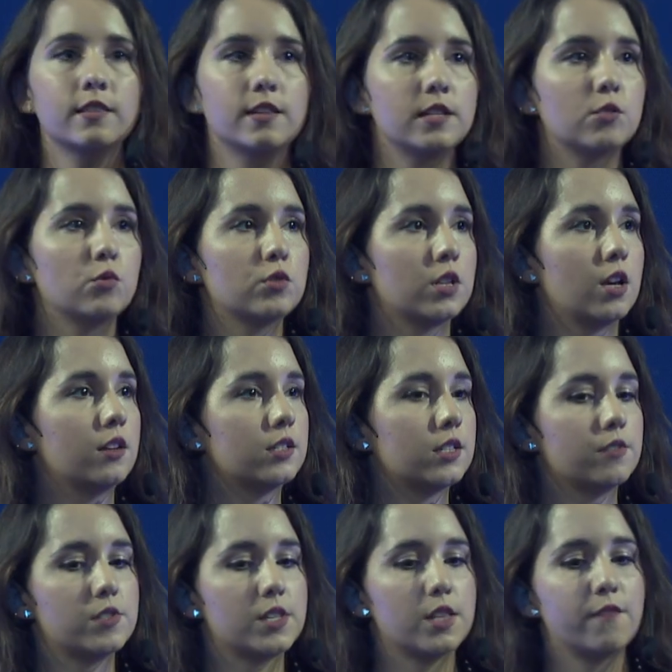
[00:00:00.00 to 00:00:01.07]
these
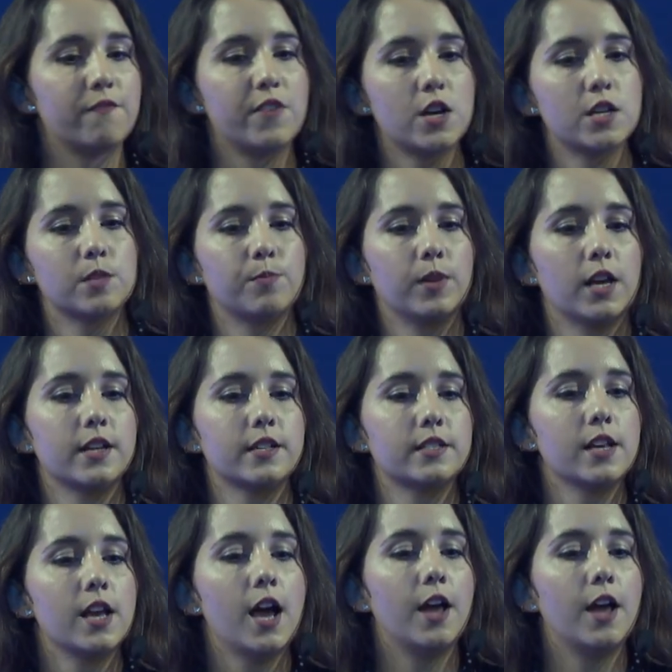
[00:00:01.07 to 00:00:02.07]
alternatives in the first place